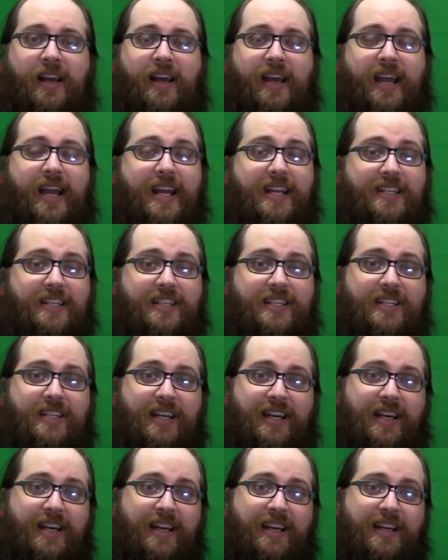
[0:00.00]
It's
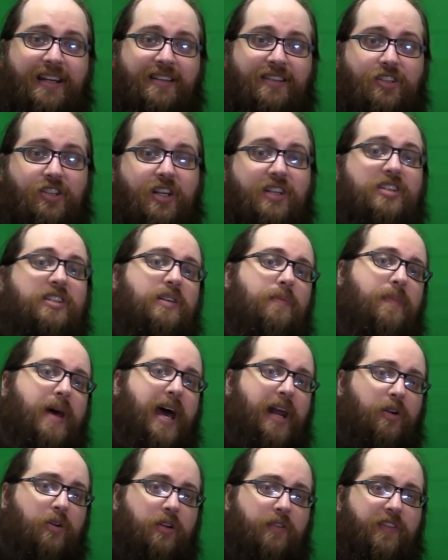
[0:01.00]
just a
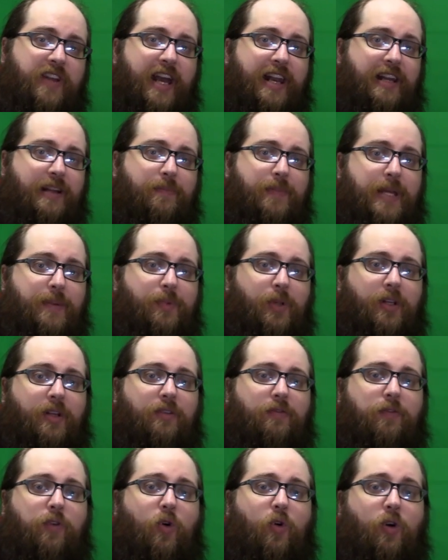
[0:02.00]
matter of getting people
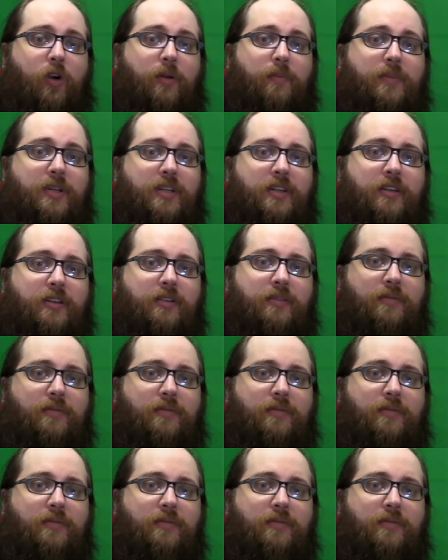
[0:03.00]
informed.